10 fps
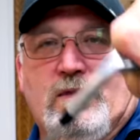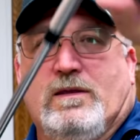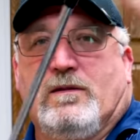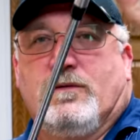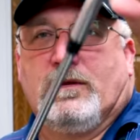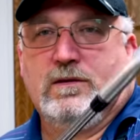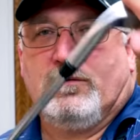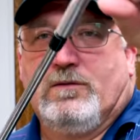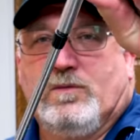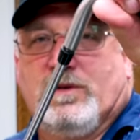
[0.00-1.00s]
There we go,
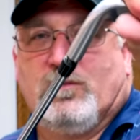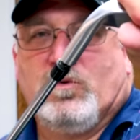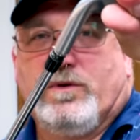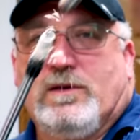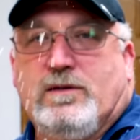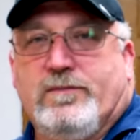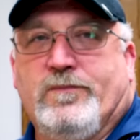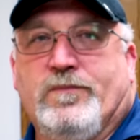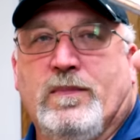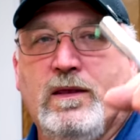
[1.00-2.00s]
a little bit more heat.
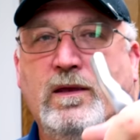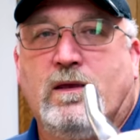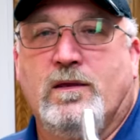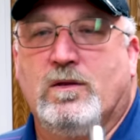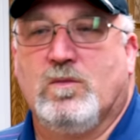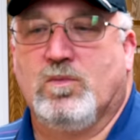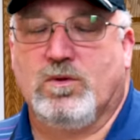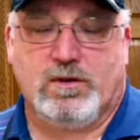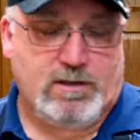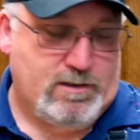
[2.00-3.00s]

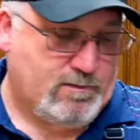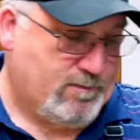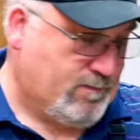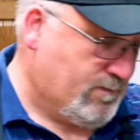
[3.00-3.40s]
Pull it out.